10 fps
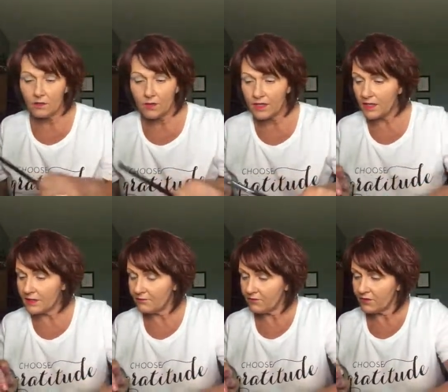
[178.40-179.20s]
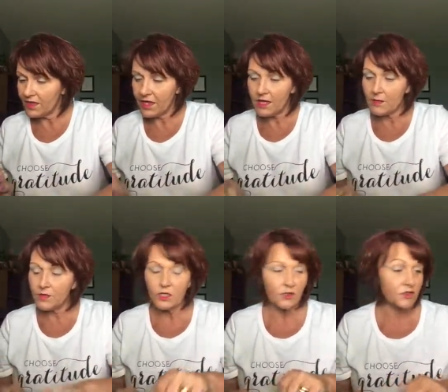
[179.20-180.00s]
Alright, and for that I'm
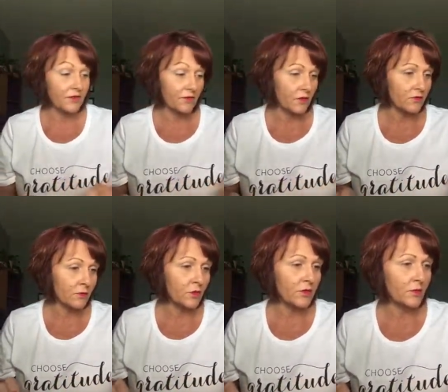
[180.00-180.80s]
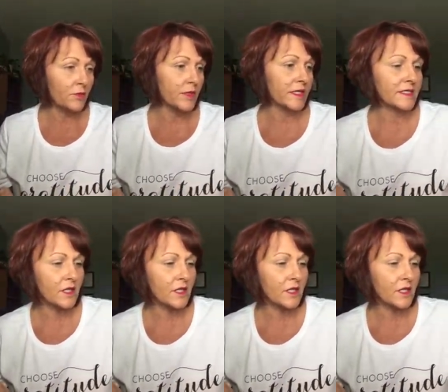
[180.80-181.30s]
going to use the Vulnerable, the really